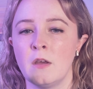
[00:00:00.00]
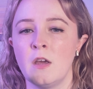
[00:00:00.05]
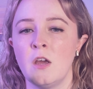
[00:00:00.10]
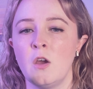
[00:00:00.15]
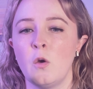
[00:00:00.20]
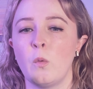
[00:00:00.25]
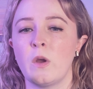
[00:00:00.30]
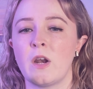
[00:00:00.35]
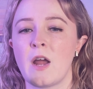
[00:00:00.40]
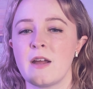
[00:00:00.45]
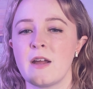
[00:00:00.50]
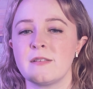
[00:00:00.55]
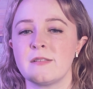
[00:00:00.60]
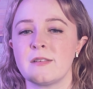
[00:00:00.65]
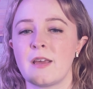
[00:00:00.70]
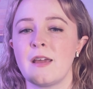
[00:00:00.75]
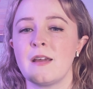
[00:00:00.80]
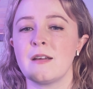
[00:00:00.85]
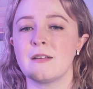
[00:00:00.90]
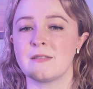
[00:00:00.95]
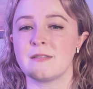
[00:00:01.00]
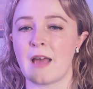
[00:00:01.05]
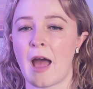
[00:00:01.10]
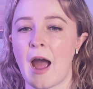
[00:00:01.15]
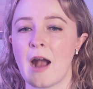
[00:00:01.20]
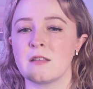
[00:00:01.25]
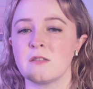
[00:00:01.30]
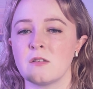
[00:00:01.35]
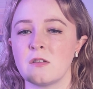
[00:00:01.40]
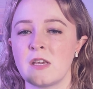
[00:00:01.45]
When I say
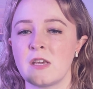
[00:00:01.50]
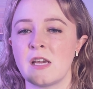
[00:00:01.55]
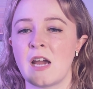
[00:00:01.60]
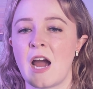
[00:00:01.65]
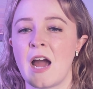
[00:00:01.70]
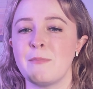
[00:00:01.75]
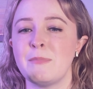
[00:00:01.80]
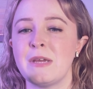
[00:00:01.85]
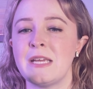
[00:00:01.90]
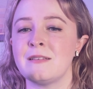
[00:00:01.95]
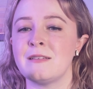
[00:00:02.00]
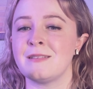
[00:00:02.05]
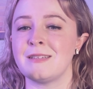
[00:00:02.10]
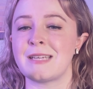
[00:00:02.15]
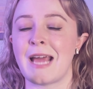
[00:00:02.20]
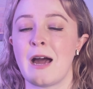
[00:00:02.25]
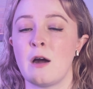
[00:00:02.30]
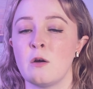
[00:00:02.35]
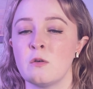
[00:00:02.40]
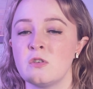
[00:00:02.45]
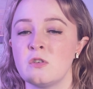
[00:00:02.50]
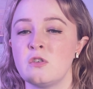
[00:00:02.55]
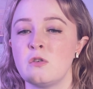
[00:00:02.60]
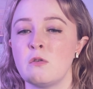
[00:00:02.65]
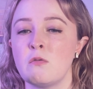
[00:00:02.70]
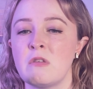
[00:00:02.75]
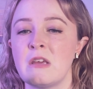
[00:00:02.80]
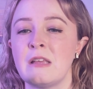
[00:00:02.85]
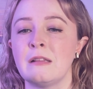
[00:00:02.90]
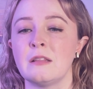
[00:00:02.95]
exactly, I mean down
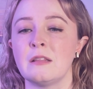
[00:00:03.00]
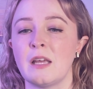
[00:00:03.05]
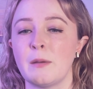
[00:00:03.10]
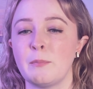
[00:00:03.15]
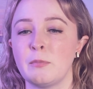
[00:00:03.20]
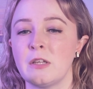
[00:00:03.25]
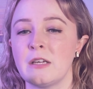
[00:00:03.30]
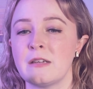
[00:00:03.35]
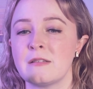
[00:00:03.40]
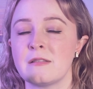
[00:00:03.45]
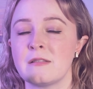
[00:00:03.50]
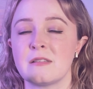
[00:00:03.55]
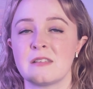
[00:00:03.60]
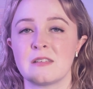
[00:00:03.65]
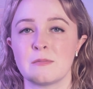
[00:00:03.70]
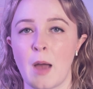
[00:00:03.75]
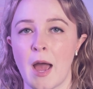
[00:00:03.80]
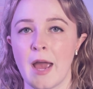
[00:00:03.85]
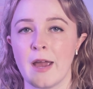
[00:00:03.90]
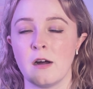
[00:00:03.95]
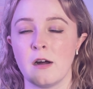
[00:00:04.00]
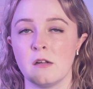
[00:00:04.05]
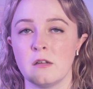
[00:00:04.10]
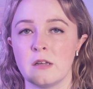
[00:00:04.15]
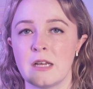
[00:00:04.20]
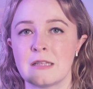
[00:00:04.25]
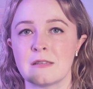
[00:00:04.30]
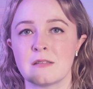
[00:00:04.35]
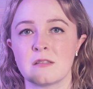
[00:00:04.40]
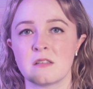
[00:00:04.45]
to the lipless smile
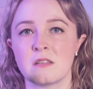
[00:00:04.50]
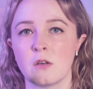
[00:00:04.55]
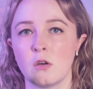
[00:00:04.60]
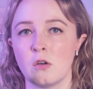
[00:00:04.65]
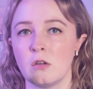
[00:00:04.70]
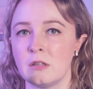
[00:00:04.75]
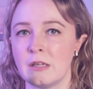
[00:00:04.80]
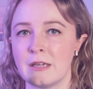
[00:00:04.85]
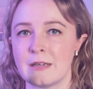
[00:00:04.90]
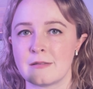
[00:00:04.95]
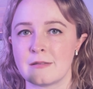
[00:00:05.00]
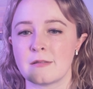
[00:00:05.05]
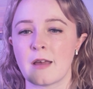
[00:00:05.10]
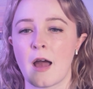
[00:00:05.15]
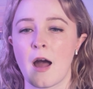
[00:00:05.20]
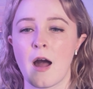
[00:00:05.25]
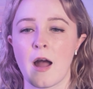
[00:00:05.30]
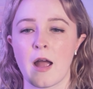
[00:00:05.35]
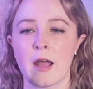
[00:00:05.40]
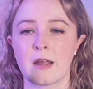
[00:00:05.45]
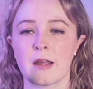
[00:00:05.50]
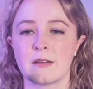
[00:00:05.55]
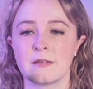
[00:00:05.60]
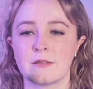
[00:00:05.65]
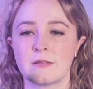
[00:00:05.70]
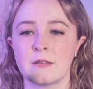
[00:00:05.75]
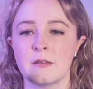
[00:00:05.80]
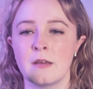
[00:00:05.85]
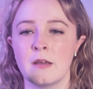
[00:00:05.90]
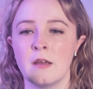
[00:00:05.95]
and soulless
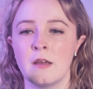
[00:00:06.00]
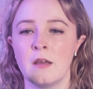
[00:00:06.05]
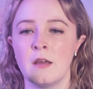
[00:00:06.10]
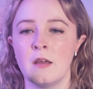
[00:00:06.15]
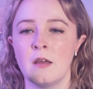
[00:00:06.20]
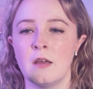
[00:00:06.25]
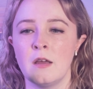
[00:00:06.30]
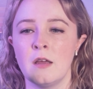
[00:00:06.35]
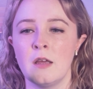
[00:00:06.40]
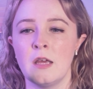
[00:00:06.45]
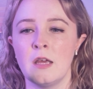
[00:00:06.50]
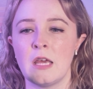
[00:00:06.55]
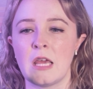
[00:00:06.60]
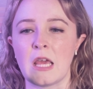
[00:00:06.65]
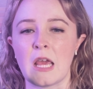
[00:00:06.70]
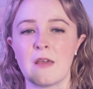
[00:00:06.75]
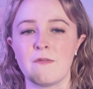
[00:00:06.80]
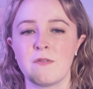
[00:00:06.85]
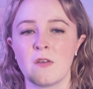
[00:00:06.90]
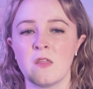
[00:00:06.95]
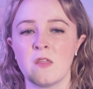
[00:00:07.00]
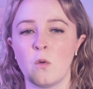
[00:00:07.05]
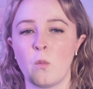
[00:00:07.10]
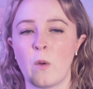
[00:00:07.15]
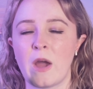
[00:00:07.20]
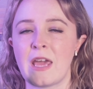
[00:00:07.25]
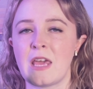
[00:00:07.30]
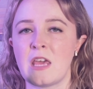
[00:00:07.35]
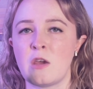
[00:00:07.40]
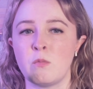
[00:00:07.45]
eyes. Even the
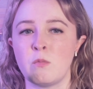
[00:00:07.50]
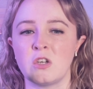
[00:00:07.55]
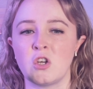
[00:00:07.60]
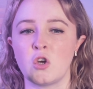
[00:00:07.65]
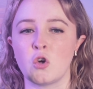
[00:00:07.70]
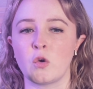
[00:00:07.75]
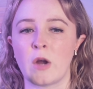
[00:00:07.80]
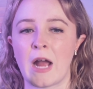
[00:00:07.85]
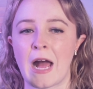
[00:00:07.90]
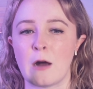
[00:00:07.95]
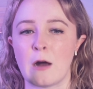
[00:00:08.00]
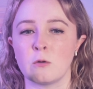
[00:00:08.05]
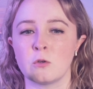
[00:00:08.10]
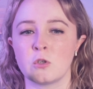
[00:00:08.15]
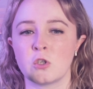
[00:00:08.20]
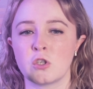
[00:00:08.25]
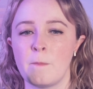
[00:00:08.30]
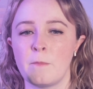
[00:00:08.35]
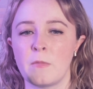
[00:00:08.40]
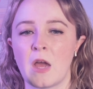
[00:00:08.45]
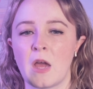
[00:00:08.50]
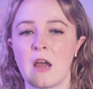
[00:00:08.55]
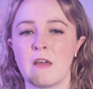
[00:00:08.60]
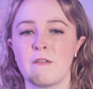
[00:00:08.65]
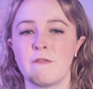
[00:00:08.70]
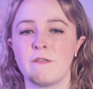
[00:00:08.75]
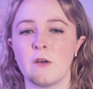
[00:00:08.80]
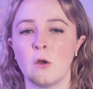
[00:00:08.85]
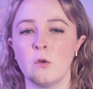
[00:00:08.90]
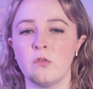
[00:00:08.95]
way he would crouch. I
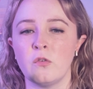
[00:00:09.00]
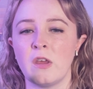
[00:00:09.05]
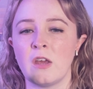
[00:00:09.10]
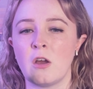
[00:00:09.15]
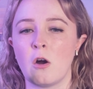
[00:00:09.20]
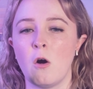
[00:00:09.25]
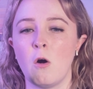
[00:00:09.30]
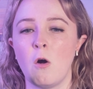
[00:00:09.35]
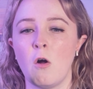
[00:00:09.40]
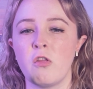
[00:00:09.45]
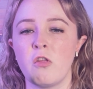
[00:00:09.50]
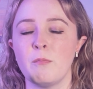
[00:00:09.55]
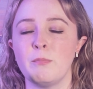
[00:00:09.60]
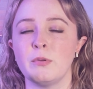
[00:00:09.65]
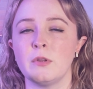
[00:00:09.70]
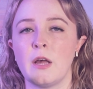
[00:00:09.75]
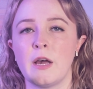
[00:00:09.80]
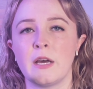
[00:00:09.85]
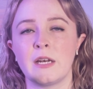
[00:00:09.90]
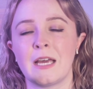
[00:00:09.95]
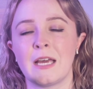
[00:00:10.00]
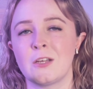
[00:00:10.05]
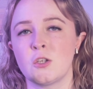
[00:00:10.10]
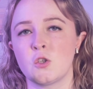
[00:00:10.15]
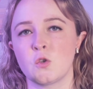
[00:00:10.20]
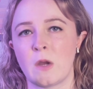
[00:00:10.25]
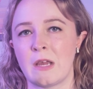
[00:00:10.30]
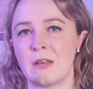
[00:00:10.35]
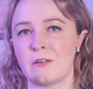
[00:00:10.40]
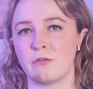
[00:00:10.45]
felt like all the blood had
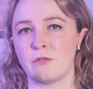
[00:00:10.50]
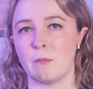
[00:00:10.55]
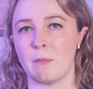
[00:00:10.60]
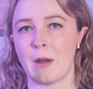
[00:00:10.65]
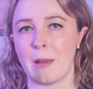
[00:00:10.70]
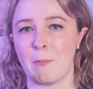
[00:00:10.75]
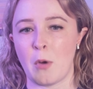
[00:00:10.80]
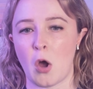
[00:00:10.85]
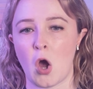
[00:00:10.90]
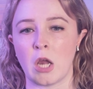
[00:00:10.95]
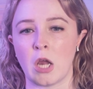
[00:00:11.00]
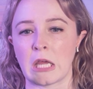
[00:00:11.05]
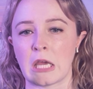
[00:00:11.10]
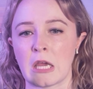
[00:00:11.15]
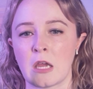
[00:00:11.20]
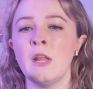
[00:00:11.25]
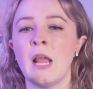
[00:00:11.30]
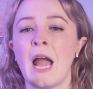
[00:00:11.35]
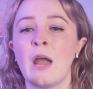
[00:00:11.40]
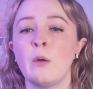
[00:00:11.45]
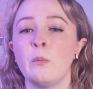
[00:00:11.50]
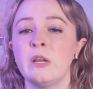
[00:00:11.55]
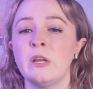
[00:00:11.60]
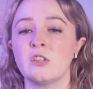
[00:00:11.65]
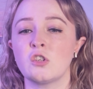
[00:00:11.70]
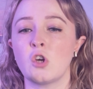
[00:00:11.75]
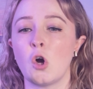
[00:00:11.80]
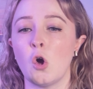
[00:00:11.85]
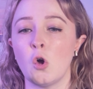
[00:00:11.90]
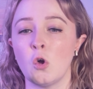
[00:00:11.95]
drained from my body. I
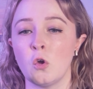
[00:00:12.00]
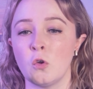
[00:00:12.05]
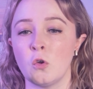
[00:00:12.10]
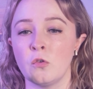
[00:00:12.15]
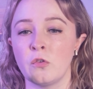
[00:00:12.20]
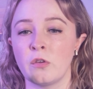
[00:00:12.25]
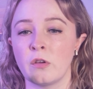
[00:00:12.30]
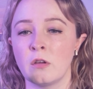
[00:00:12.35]
went cold.